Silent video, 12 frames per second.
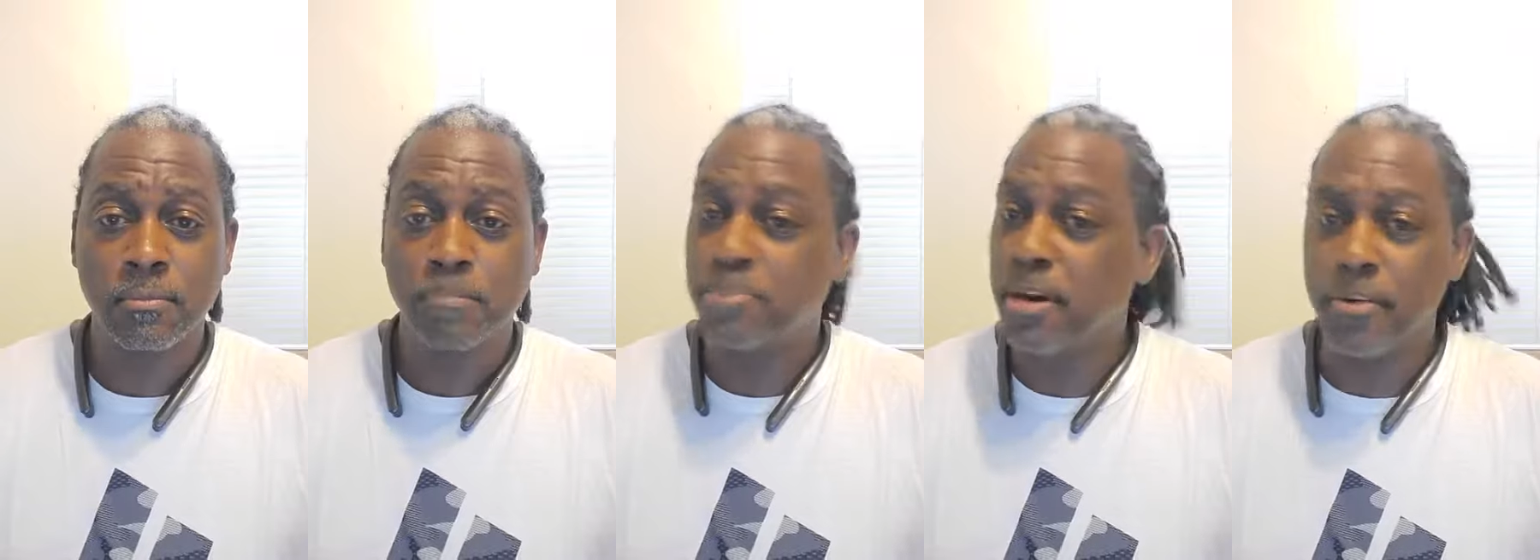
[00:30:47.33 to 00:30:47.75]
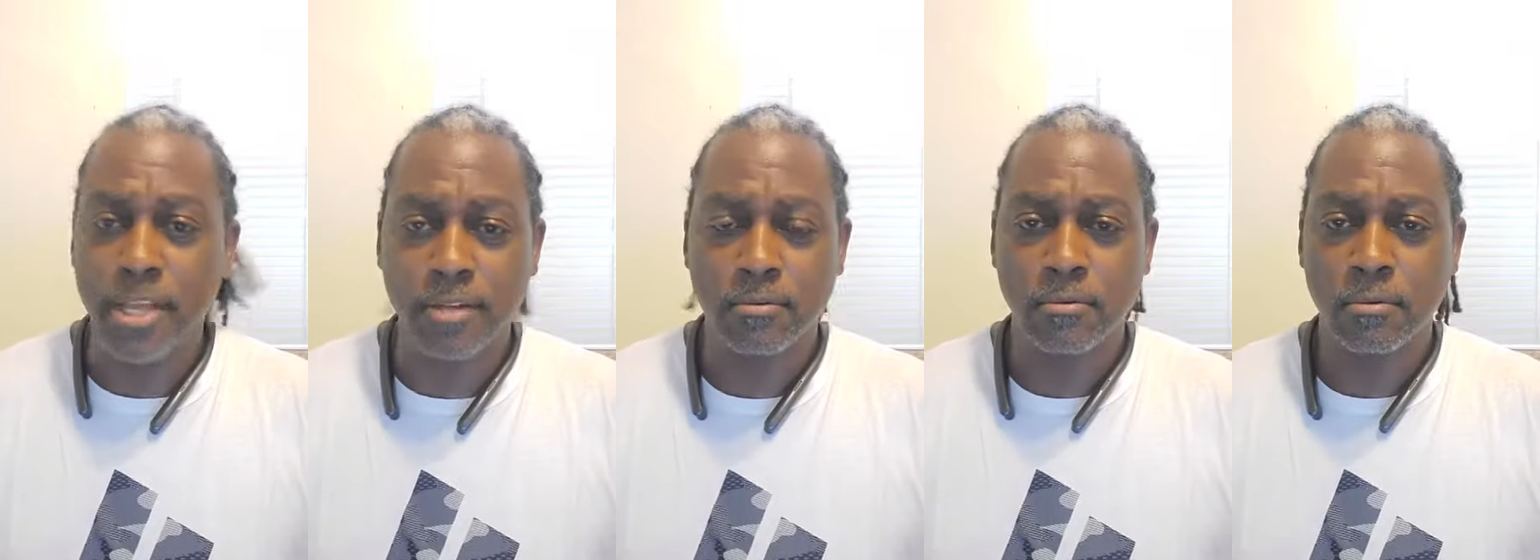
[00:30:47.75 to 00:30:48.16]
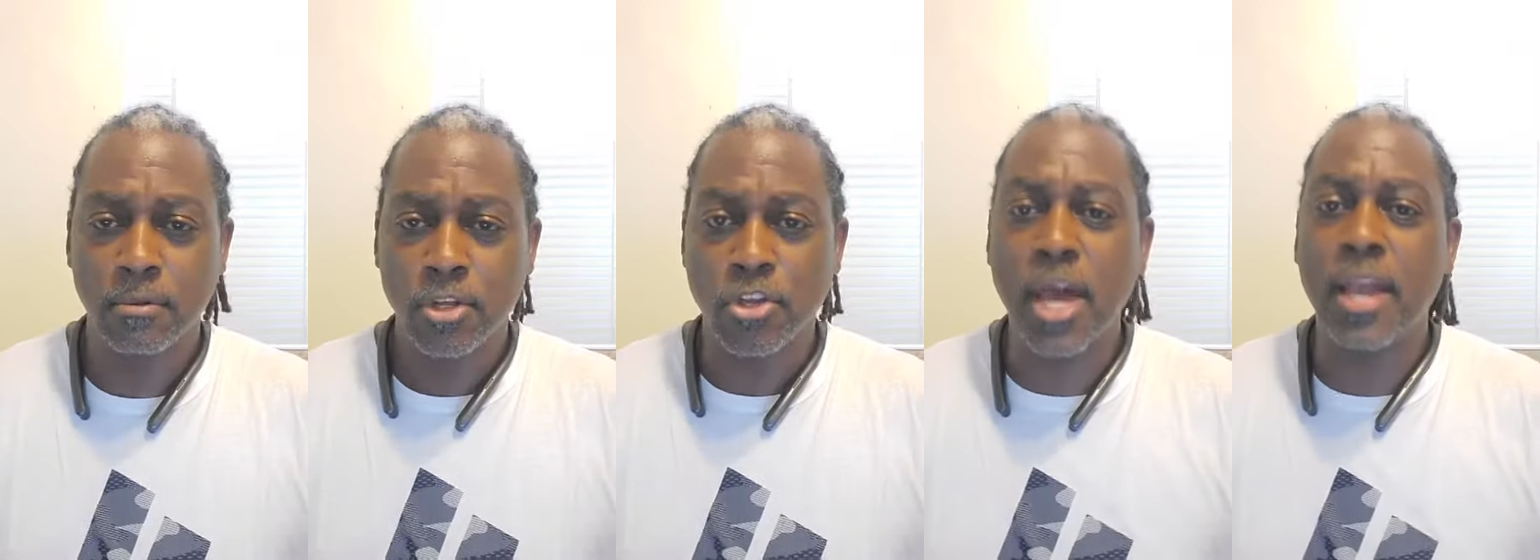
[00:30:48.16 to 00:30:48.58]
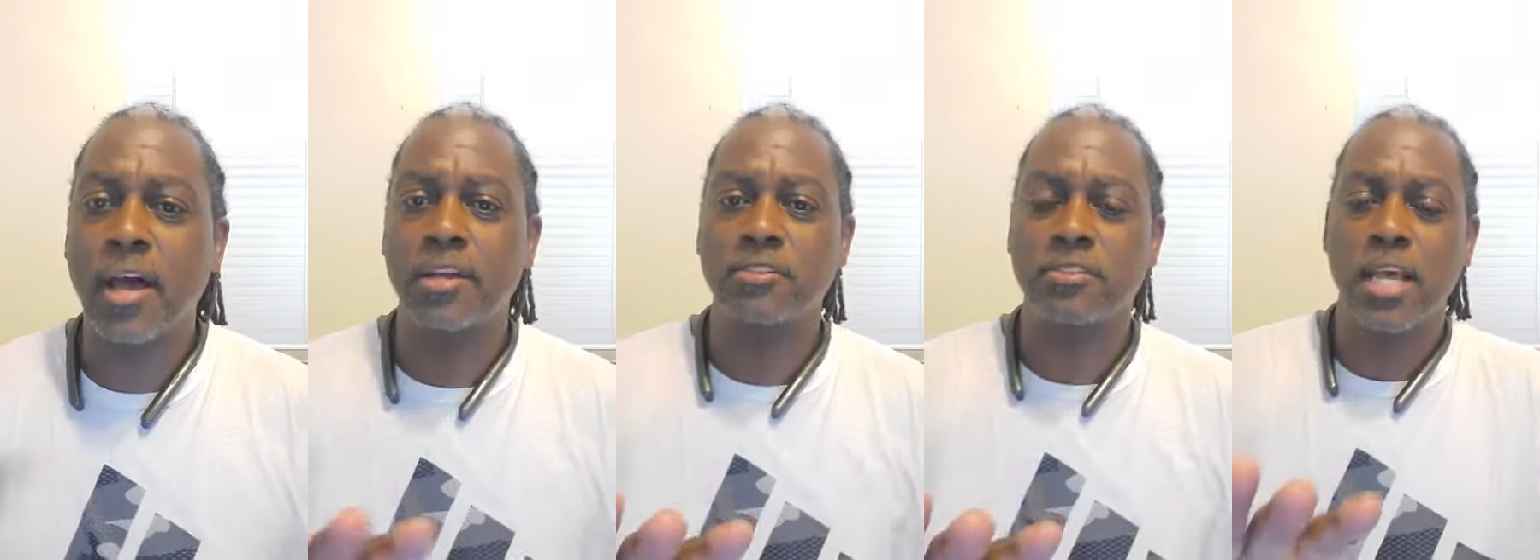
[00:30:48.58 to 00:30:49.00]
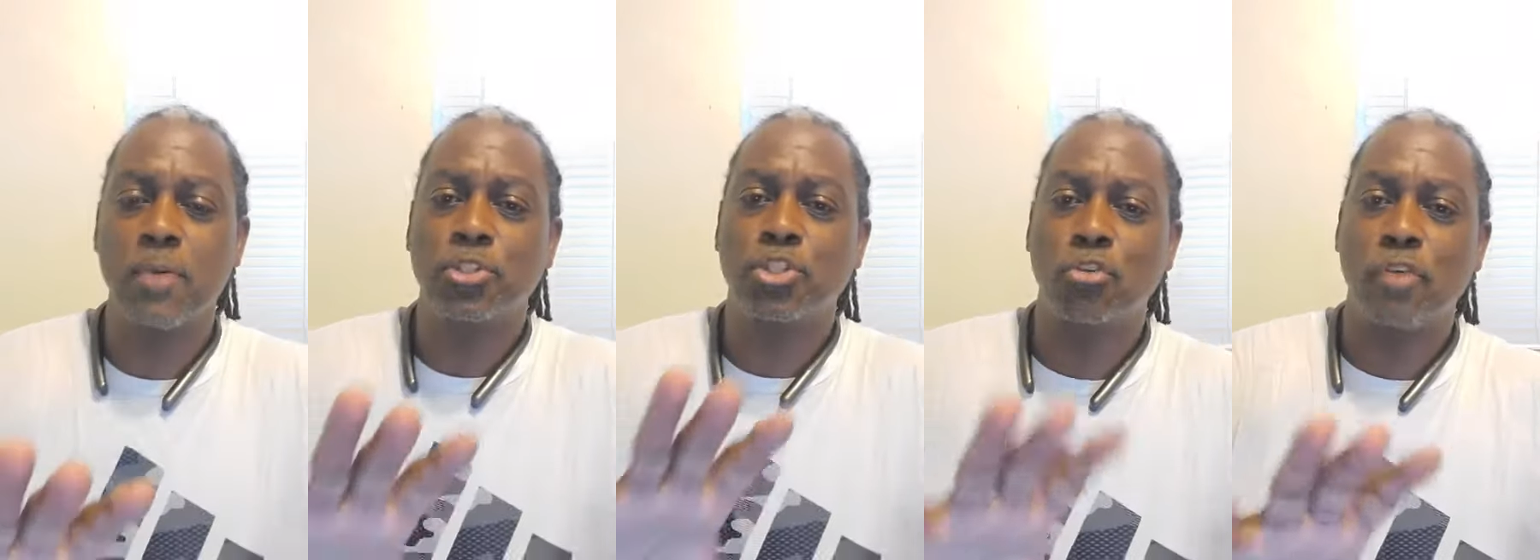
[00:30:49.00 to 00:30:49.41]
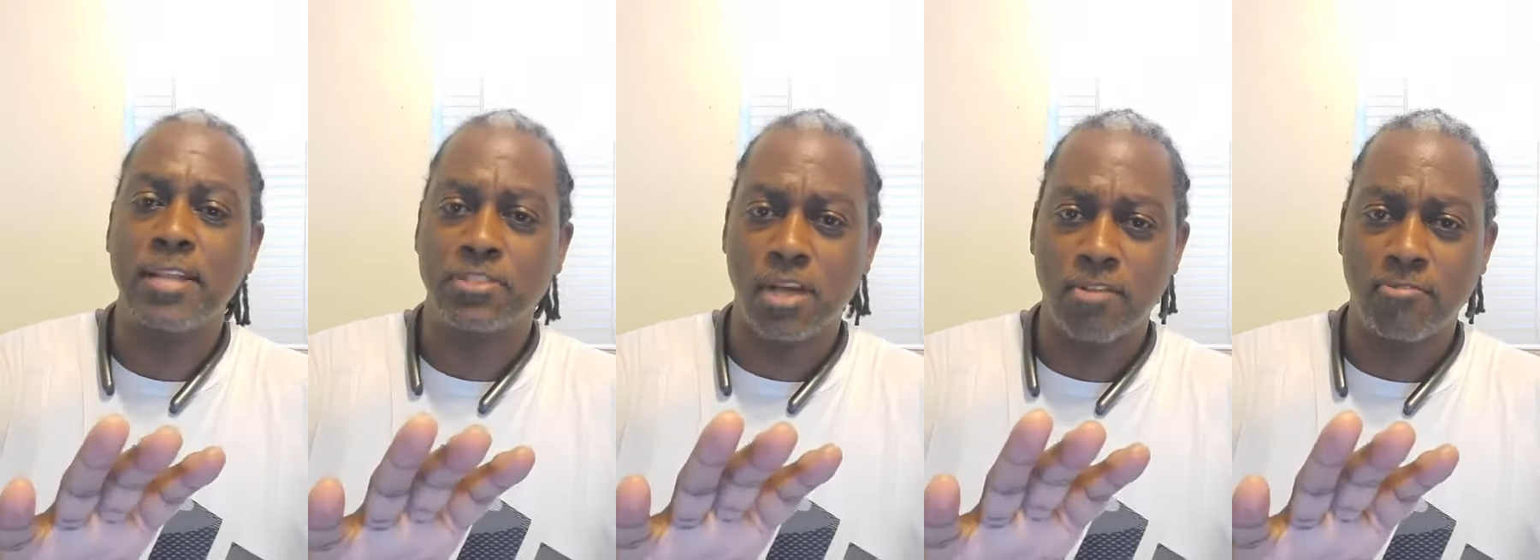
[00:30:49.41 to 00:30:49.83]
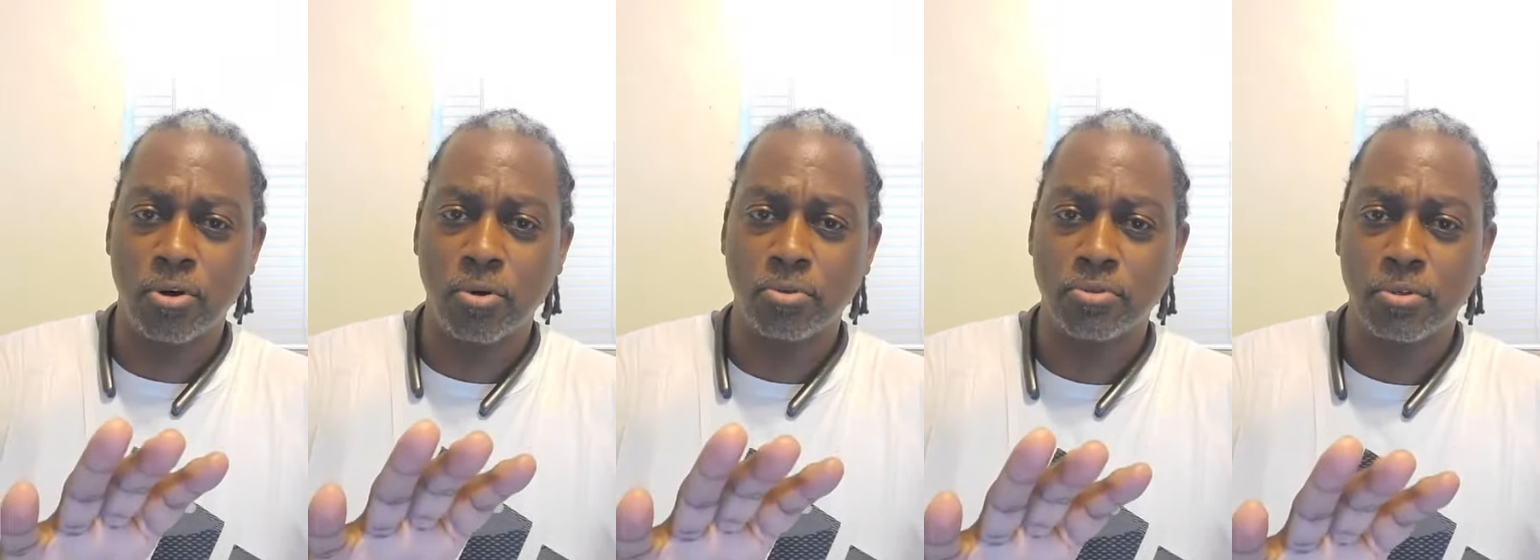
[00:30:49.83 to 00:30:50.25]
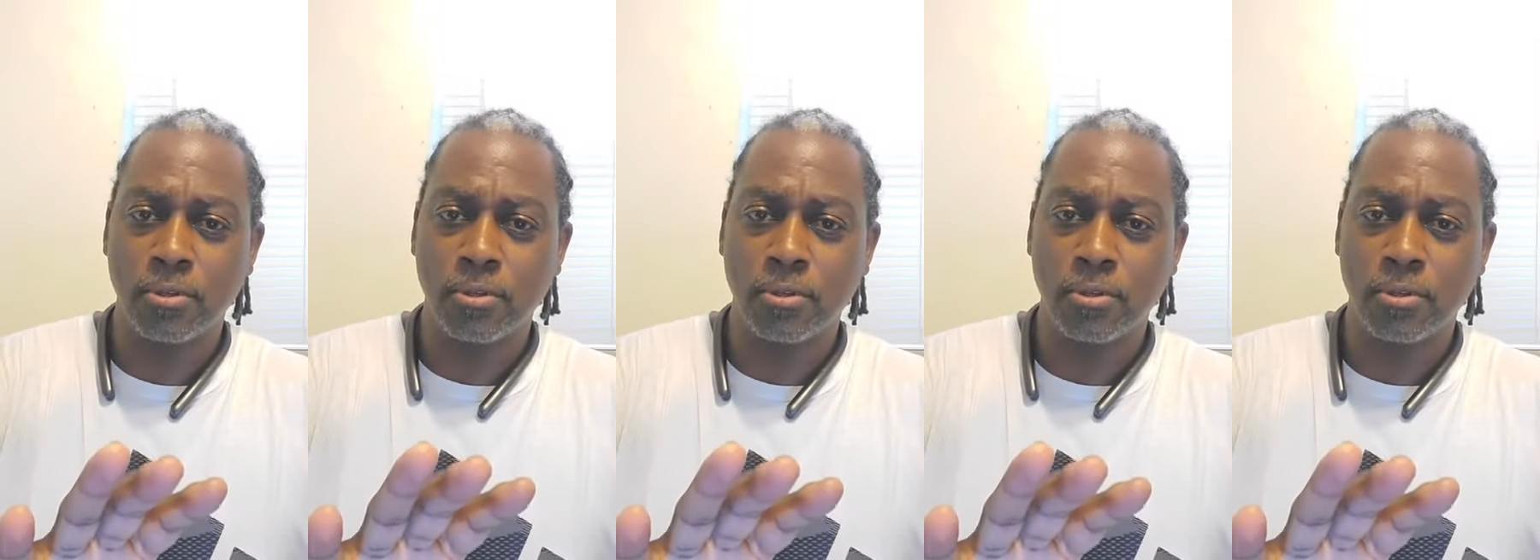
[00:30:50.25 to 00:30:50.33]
Period. You got to understand what your rights are, folks.